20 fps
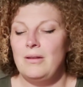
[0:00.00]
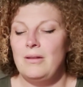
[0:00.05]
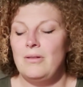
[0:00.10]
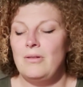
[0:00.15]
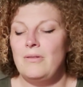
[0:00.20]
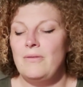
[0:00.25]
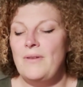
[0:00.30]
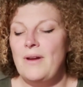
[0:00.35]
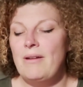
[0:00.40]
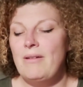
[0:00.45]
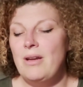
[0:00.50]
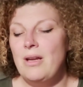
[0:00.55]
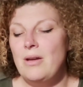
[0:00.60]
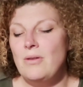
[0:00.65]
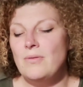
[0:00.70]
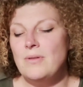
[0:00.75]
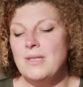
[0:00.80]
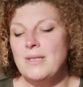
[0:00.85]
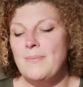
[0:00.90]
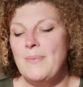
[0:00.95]
Your very
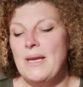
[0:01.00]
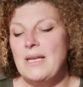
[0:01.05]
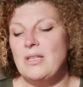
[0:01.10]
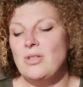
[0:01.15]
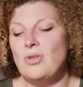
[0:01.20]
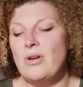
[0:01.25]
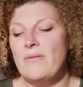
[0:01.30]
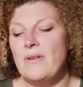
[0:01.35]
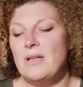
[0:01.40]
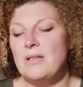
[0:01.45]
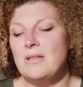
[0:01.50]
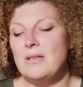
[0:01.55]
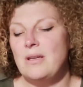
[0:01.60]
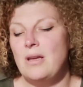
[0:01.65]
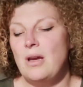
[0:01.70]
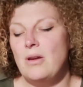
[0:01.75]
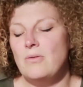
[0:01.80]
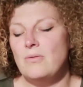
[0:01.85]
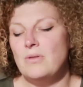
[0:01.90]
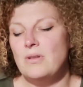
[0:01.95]
own space traveller's
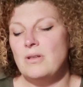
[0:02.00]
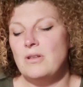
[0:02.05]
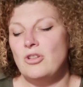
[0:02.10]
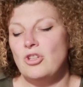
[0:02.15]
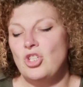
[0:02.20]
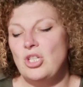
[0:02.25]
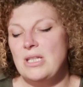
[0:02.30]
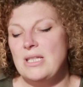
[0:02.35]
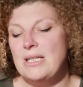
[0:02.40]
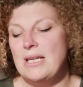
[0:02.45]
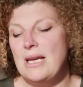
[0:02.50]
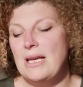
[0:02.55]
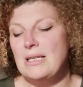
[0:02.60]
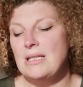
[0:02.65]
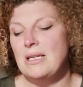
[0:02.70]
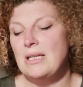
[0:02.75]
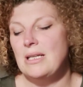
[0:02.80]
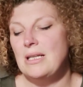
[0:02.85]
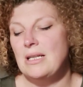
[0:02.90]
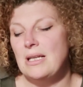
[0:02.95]
coat, she
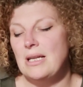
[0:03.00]
said.